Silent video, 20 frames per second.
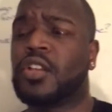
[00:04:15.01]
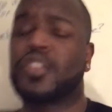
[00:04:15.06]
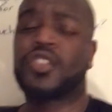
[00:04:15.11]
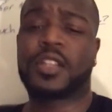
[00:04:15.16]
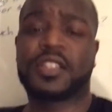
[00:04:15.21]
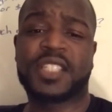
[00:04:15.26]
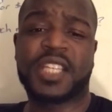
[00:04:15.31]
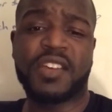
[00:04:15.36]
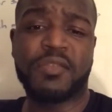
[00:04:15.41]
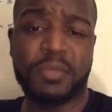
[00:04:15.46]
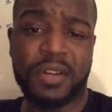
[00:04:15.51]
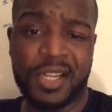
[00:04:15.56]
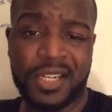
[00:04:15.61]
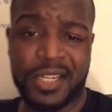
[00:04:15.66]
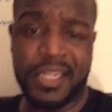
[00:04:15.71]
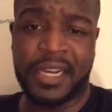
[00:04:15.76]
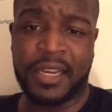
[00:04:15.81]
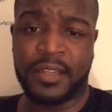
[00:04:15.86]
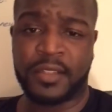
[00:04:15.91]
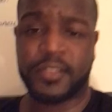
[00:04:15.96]
So let's give him
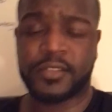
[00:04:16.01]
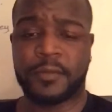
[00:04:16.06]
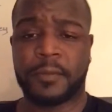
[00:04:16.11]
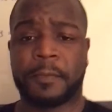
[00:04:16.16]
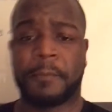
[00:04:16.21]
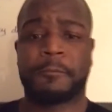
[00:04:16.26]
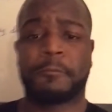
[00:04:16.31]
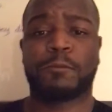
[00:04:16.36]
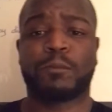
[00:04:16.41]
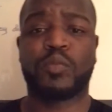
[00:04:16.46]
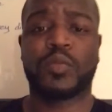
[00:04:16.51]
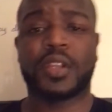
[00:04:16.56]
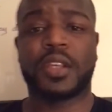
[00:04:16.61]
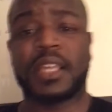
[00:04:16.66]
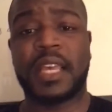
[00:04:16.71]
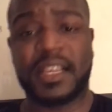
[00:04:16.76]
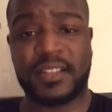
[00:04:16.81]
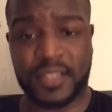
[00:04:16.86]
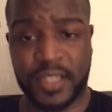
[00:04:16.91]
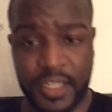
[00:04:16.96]
$100.
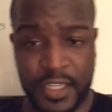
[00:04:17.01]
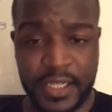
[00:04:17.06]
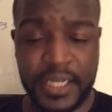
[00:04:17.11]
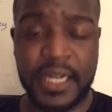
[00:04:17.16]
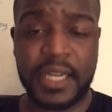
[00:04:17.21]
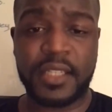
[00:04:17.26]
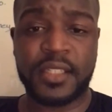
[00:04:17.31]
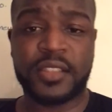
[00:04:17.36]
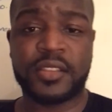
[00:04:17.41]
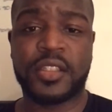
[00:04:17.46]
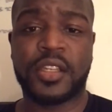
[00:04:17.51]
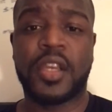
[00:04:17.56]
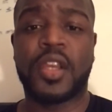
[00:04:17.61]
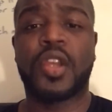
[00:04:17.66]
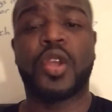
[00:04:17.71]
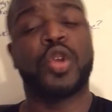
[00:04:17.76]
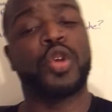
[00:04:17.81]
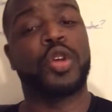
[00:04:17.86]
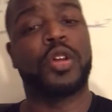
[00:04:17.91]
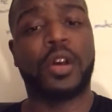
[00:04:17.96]
He has $100.
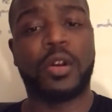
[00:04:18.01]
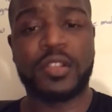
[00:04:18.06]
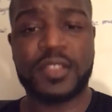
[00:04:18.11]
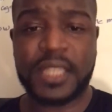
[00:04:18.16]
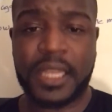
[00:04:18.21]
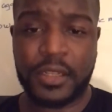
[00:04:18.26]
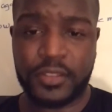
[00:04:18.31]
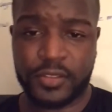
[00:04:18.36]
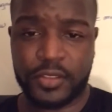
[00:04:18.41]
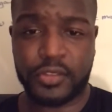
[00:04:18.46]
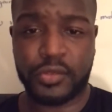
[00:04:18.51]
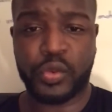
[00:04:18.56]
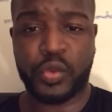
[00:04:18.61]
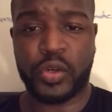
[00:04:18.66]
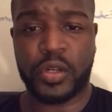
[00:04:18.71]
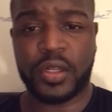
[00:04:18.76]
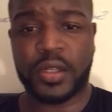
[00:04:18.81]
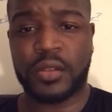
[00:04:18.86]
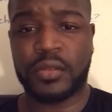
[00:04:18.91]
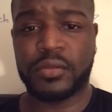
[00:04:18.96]
He goes out into the
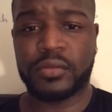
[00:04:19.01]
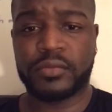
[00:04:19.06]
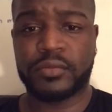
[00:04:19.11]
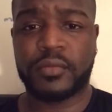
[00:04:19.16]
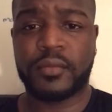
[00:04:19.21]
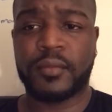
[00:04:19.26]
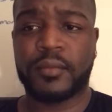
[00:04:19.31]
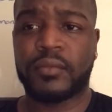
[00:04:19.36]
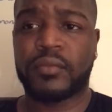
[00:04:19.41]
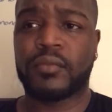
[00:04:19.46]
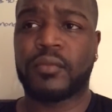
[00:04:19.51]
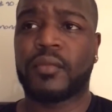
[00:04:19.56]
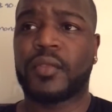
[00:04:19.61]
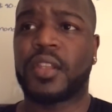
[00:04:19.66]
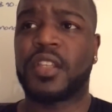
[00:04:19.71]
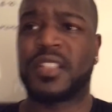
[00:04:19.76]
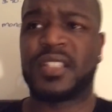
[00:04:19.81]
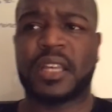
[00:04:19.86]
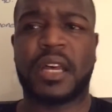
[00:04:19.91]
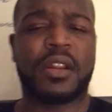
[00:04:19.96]
world.
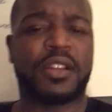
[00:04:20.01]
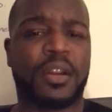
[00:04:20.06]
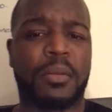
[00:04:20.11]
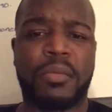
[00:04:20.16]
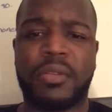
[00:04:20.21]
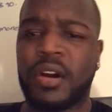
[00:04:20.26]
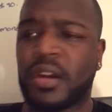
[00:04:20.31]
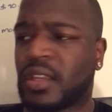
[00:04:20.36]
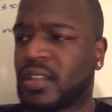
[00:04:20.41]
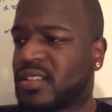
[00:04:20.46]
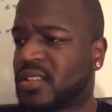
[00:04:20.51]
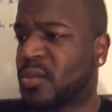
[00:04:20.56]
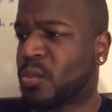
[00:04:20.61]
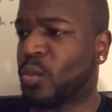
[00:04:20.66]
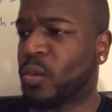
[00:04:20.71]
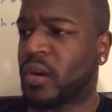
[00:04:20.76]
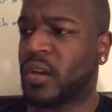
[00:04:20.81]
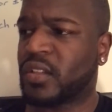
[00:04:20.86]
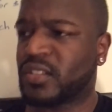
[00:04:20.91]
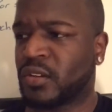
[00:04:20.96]
He's out in the market
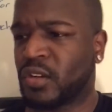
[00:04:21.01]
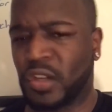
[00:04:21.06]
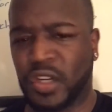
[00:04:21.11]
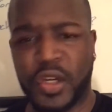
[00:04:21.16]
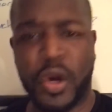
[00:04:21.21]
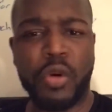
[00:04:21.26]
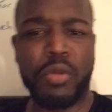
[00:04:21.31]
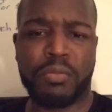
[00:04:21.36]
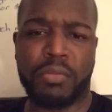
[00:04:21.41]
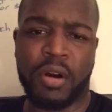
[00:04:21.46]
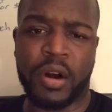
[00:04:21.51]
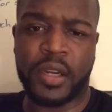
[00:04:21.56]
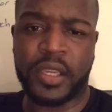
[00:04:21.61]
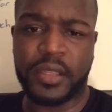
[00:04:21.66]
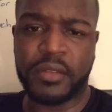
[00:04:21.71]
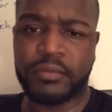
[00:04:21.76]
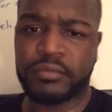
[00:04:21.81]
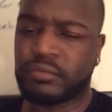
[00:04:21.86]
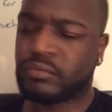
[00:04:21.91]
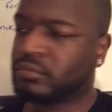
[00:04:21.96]
somewhere. He's on a goat
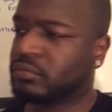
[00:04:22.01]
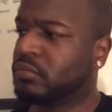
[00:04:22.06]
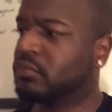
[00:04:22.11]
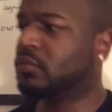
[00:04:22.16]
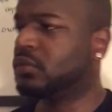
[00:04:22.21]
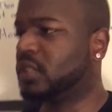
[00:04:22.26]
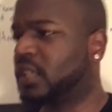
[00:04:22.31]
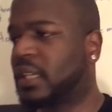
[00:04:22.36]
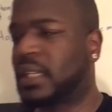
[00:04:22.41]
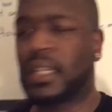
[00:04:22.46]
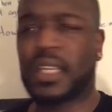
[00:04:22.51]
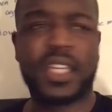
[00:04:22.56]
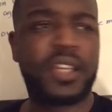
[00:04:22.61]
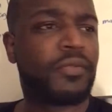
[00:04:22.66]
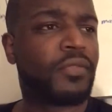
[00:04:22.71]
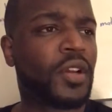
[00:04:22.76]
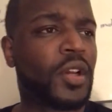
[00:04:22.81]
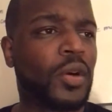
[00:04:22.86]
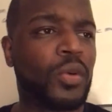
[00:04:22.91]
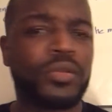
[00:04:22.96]
market, looking at
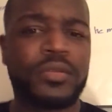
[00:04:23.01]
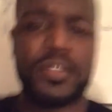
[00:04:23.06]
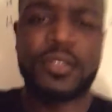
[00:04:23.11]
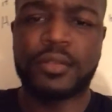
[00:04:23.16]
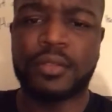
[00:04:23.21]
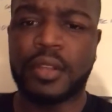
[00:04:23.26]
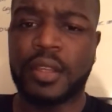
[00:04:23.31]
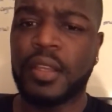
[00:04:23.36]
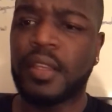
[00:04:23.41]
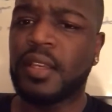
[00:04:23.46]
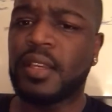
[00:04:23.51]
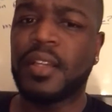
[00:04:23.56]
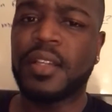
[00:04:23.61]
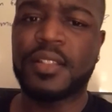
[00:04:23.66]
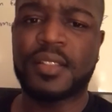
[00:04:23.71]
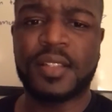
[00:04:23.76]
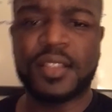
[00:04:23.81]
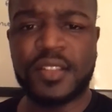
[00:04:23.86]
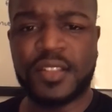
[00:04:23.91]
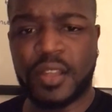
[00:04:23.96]
different goats.
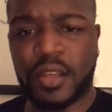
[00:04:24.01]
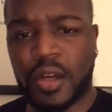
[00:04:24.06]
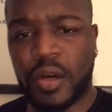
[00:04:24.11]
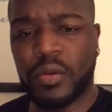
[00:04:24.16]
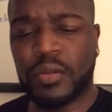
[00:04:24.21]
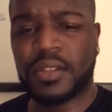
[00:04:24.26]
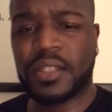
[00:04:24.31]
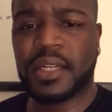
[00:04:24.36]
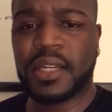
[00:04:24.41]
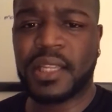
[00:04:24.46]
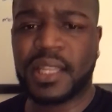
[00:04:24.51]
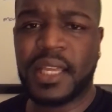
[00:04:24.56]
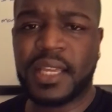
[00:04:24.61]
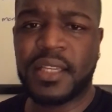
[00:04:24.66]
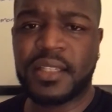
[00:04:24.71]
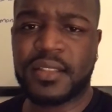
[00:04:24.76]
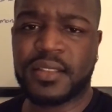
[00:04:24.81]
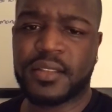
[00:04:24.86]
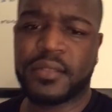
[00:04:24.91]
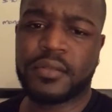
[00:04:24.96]
Sees a goat that he
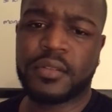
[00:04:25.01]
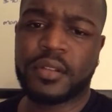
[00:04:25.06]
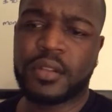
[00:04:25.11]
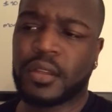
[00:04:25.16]
likes.